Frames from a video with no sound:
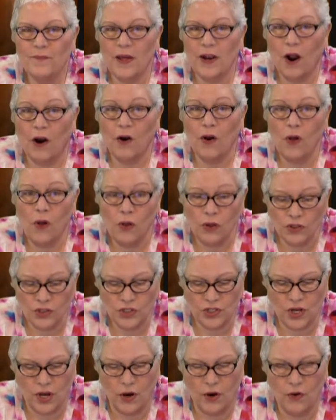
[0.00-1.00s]
our whole
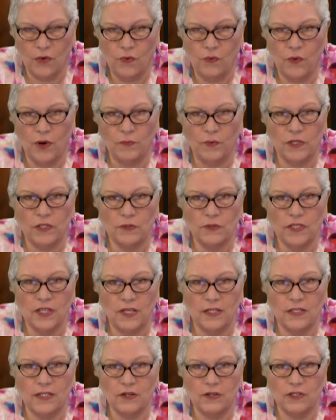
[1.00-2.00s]
show, when we do
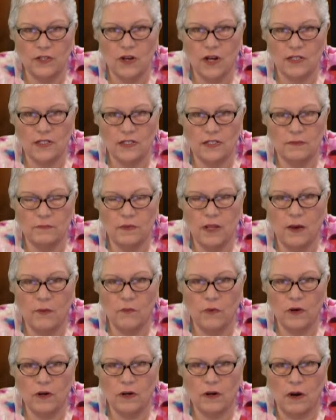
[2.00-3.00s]
things here at the Autism
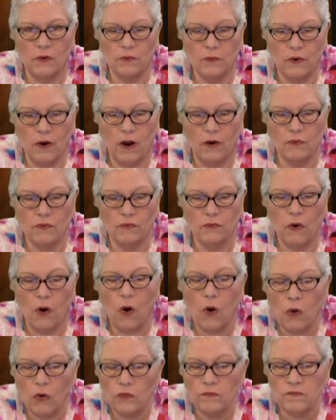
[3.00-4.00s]
Network, our
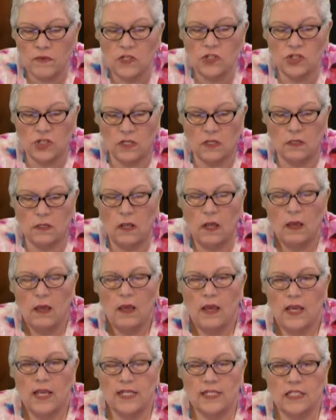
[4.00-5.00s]
whole mission
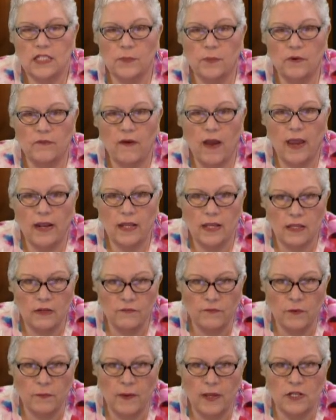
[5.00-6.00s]
is to provide
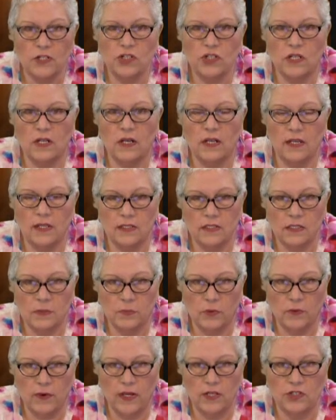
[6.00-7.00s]
information and
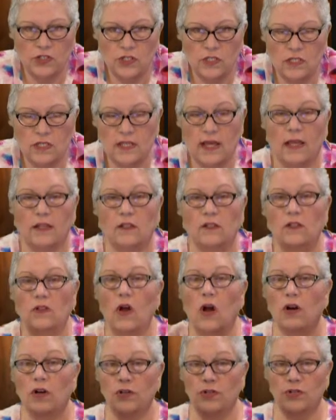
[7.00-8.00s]
inspiration to that
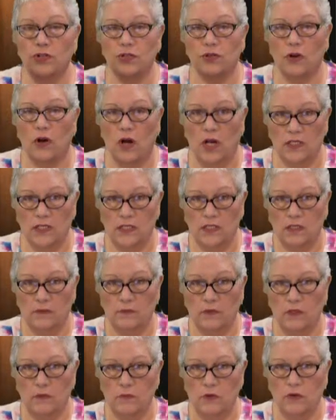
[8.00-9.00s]
larger
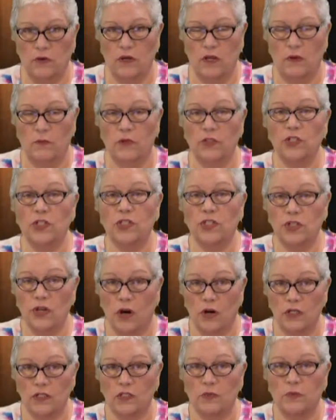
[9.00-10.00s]
autism community, which
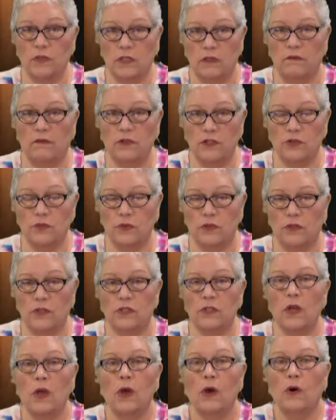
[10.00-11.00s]
starts with
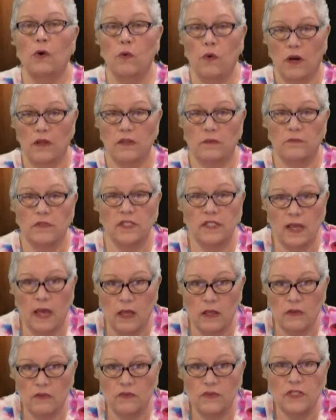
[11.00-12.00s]
individuals who are
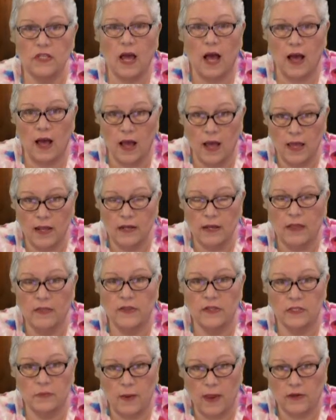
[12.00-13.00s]
themselves on
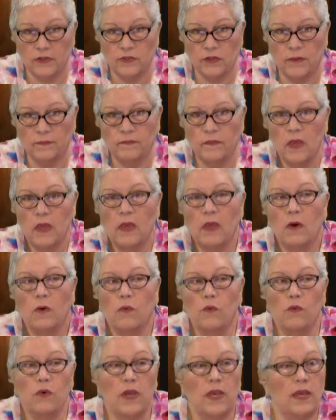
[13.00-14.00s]
the spectrum.
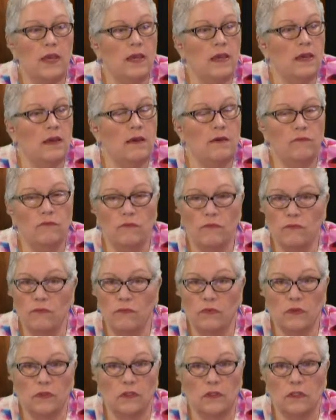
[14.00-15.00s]
We
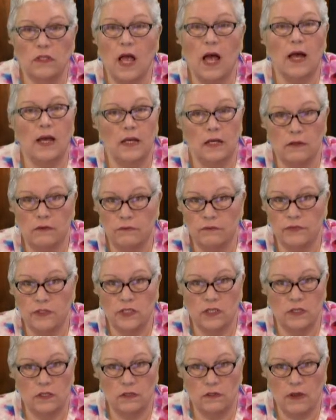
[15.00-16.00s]
love
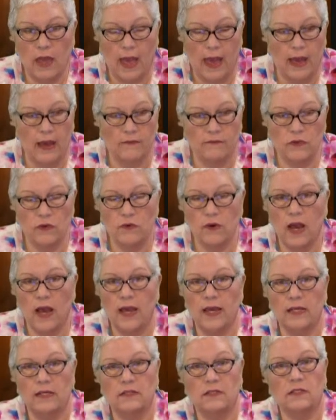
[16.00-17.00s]
to have you
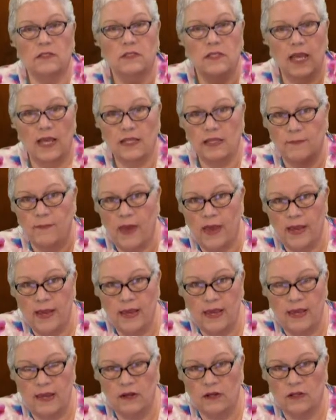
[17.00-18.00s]
guys take the mic
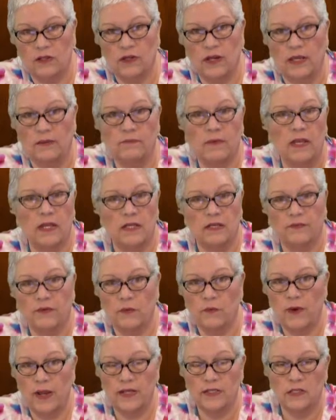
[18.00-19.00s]
here in many
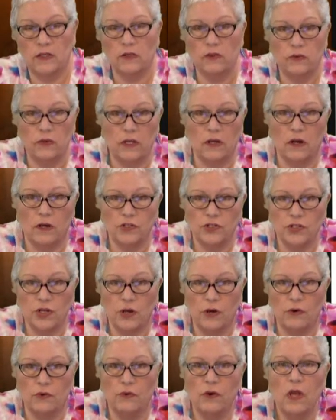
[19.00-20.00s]
different ways, including our
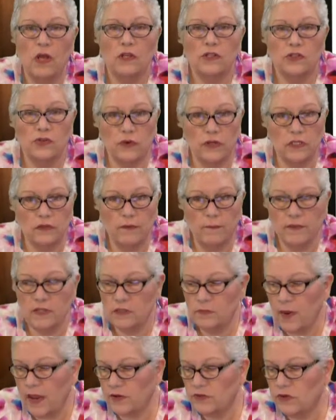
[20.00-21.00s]
show, Stories from the
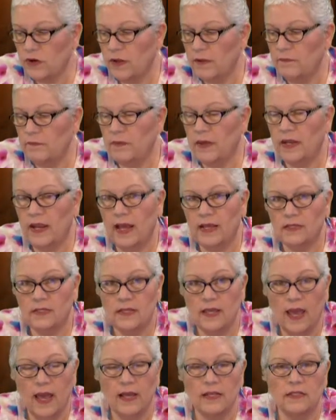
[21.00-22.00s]
Spectrum, but as
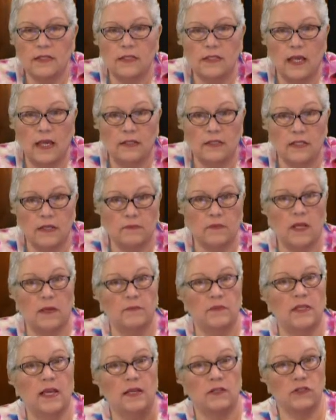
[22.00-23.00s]
guests and
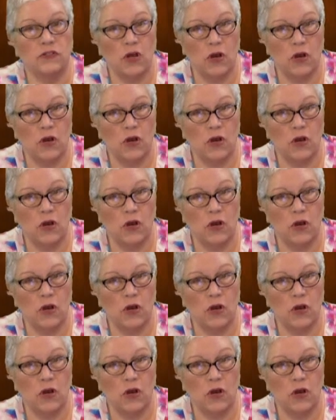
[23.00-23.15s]
sometimes guest